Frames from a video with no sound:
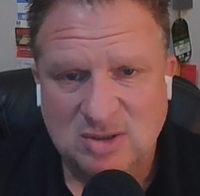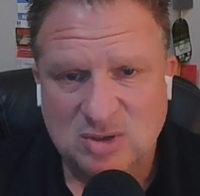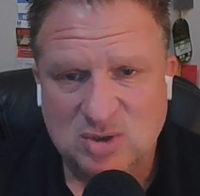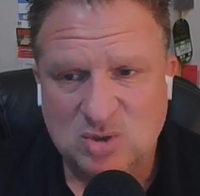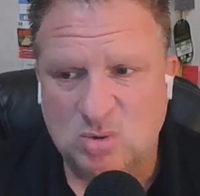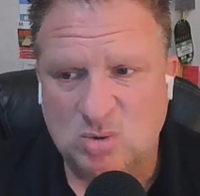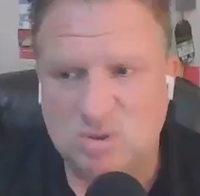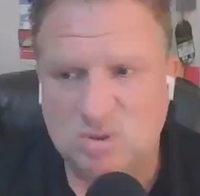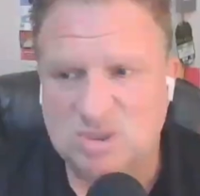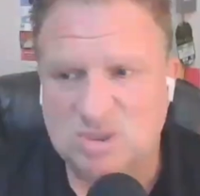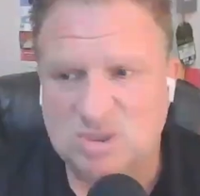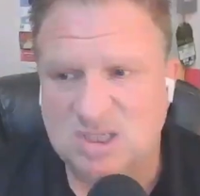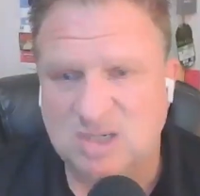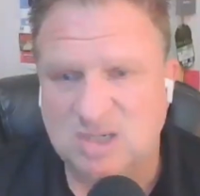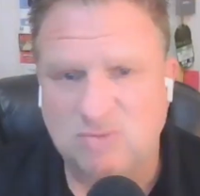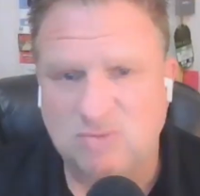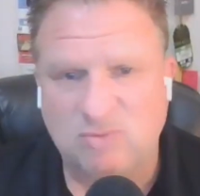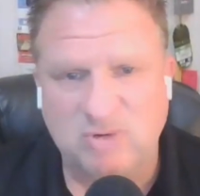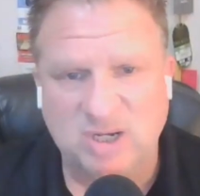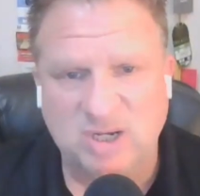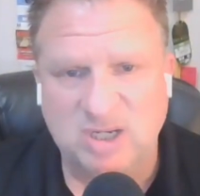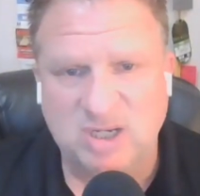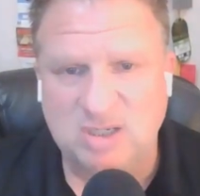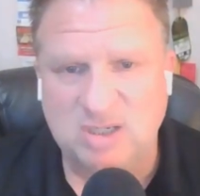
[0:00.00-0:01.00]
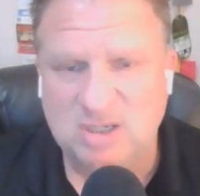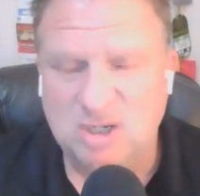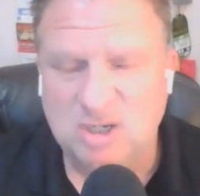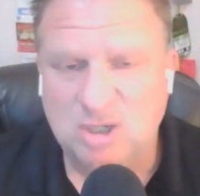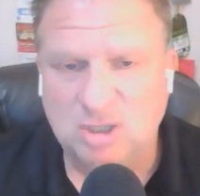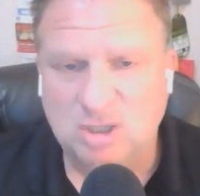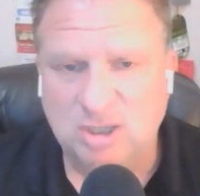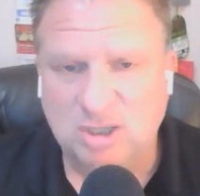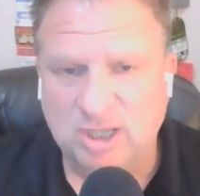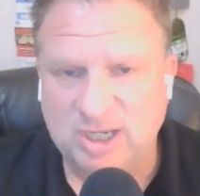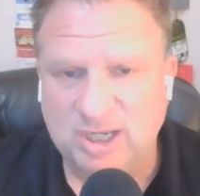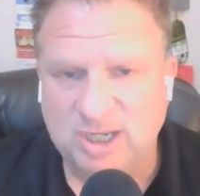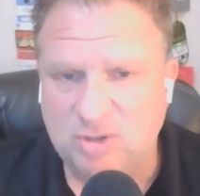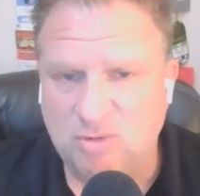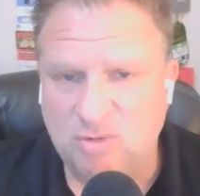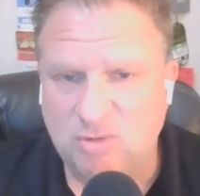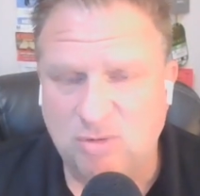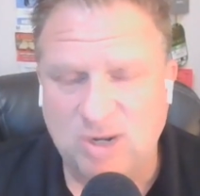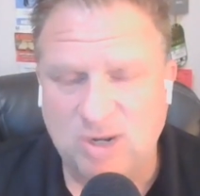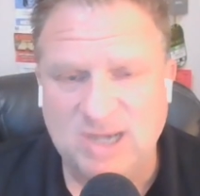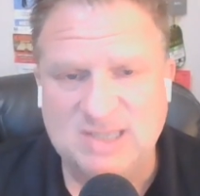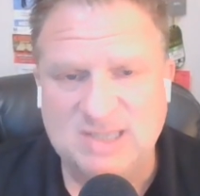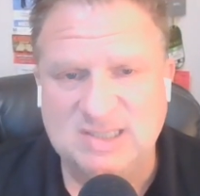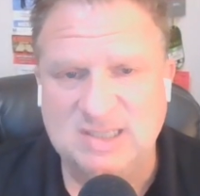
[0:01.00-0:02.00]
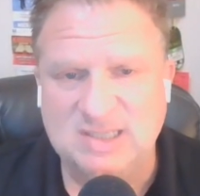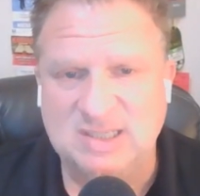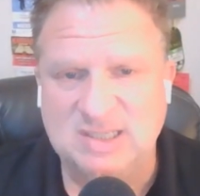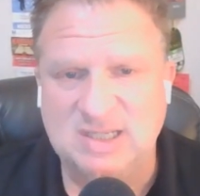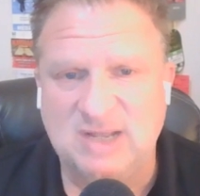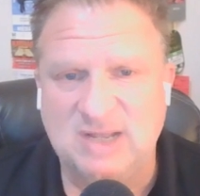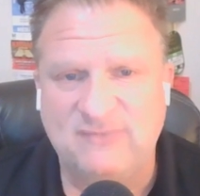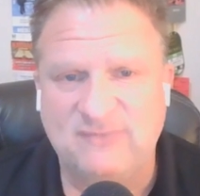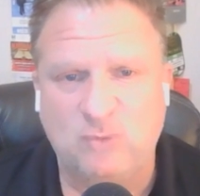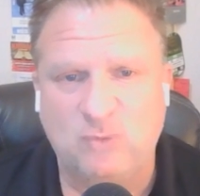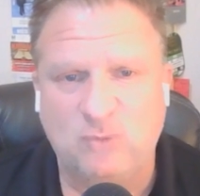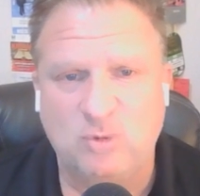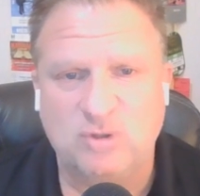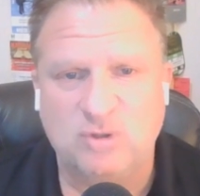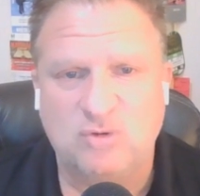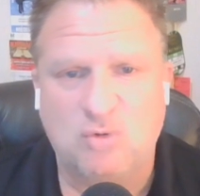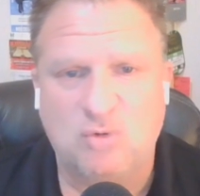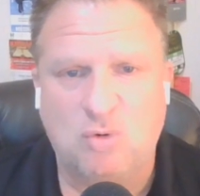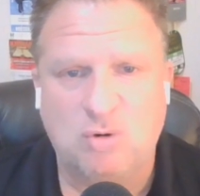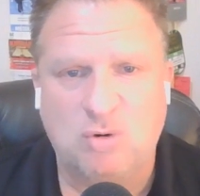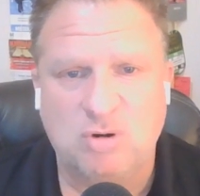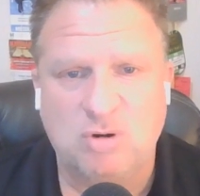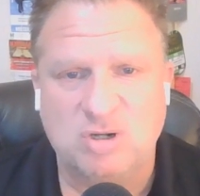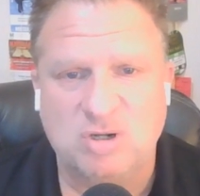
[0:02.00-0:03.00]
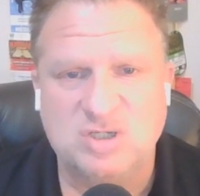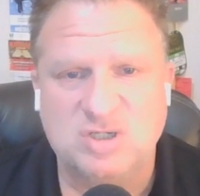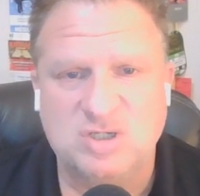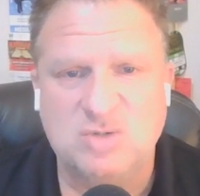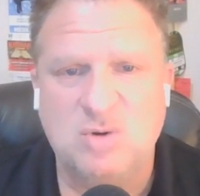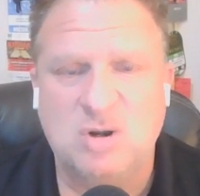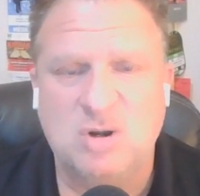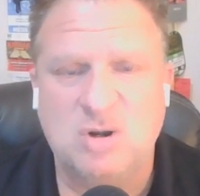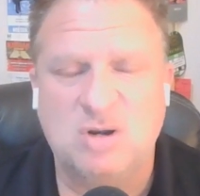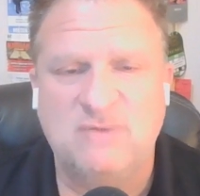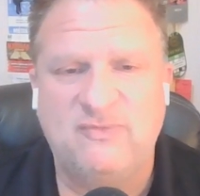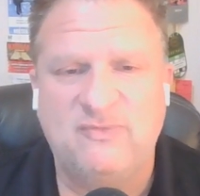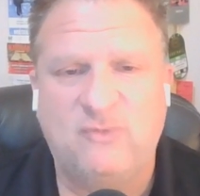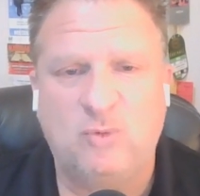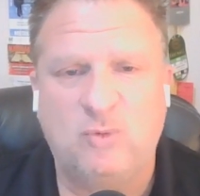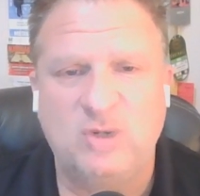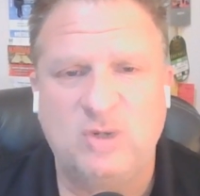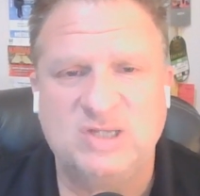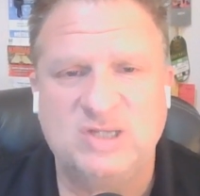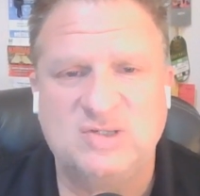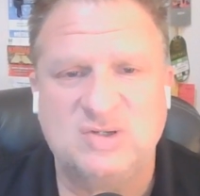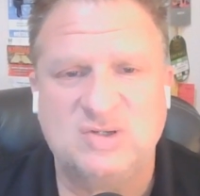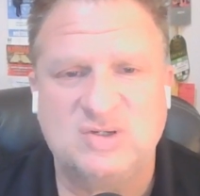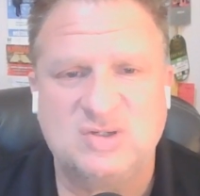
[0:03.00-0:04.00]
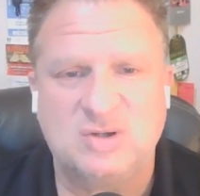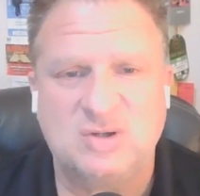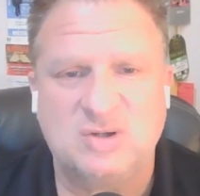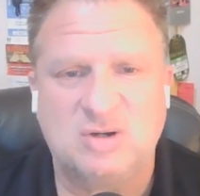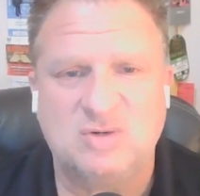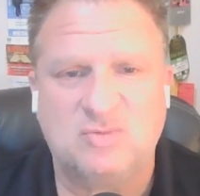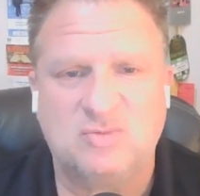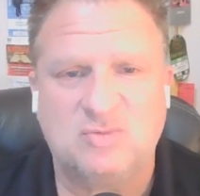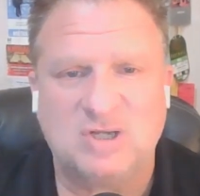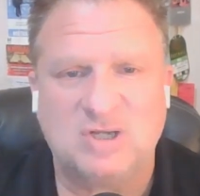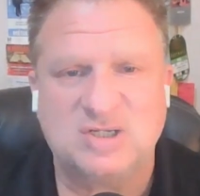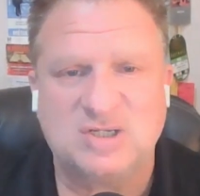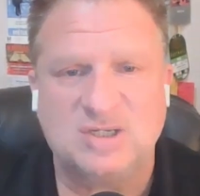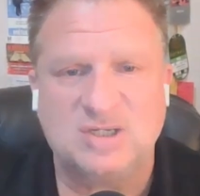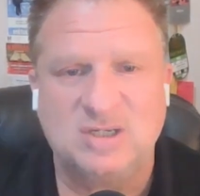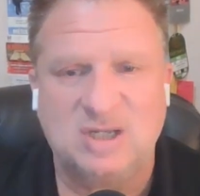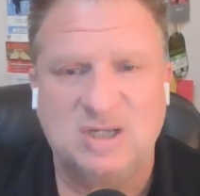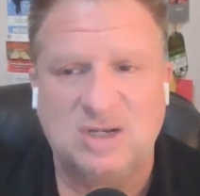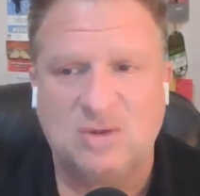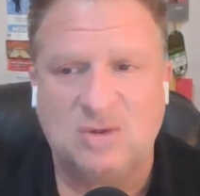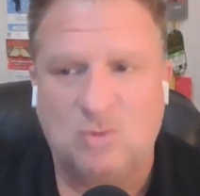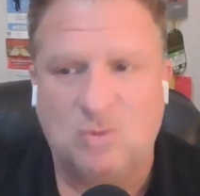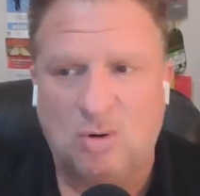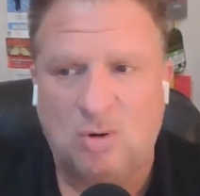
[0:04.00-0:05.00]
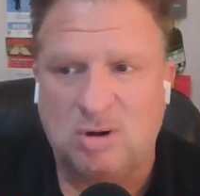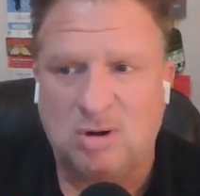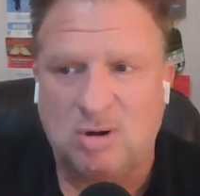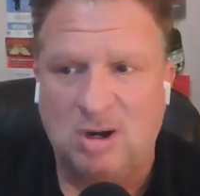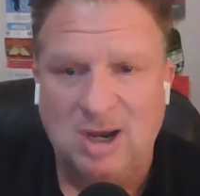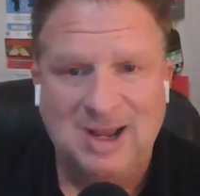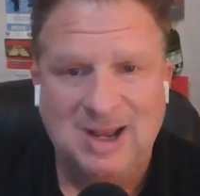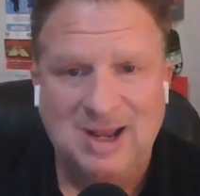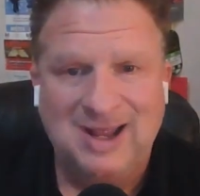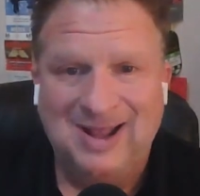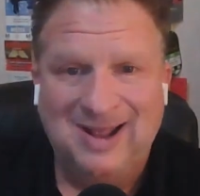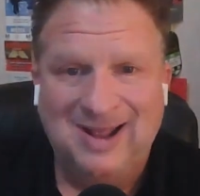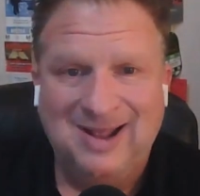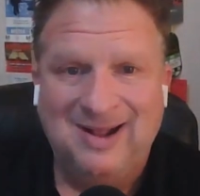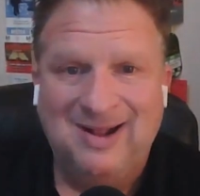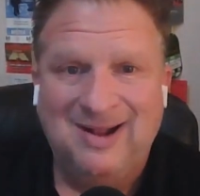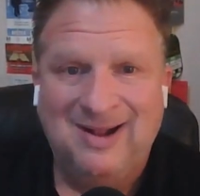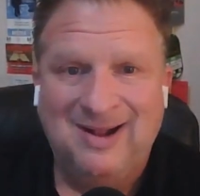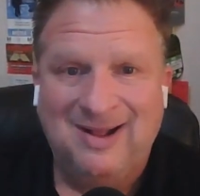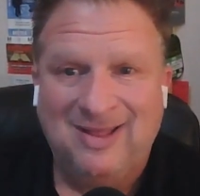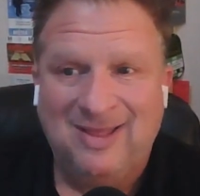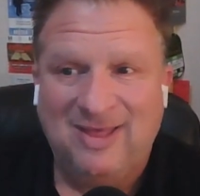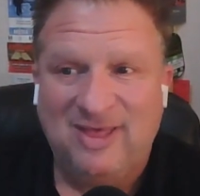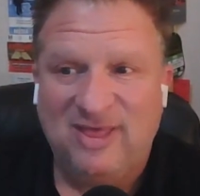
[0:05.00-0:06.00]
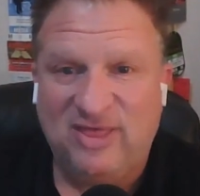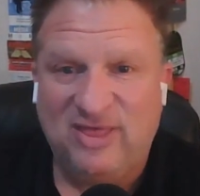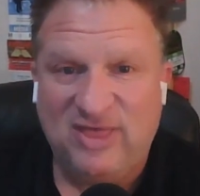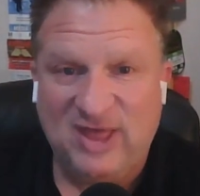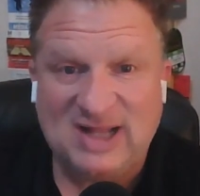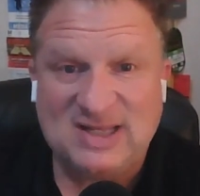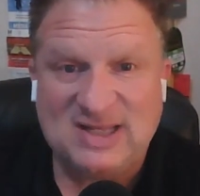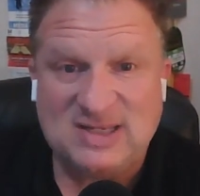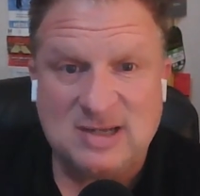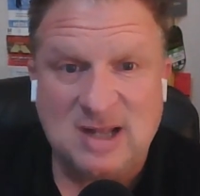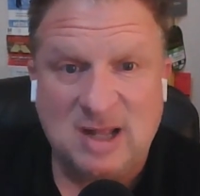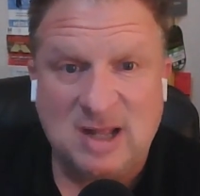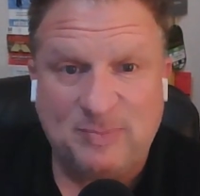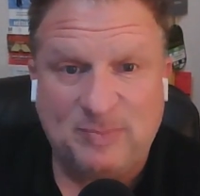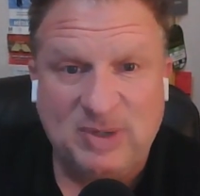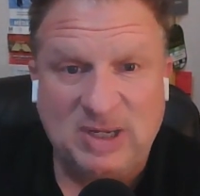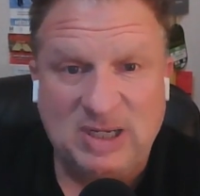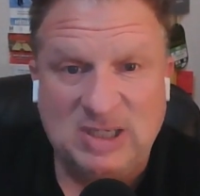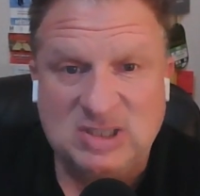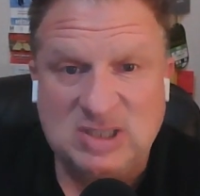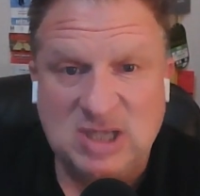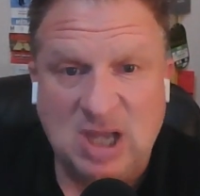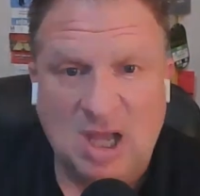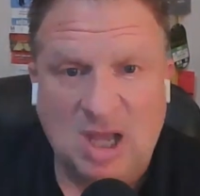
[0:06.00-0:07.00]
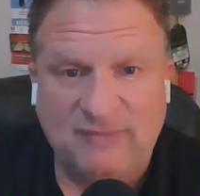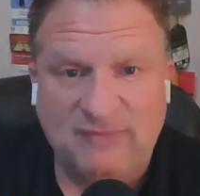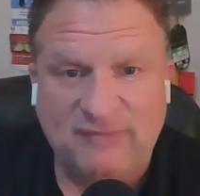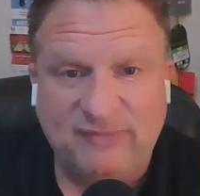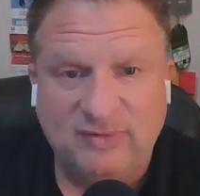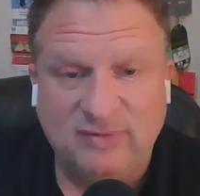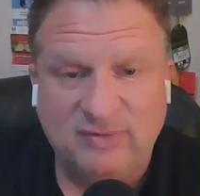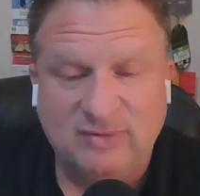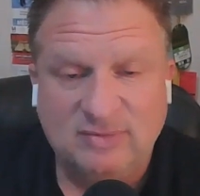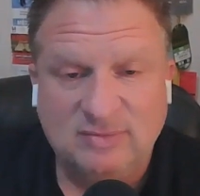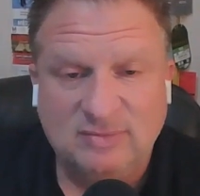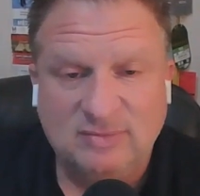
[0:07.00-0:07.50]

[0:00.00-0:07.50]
Georgia Tech ran like crazy in that fourth quarter, 246 yards rushing in that quarter. That's not being tough.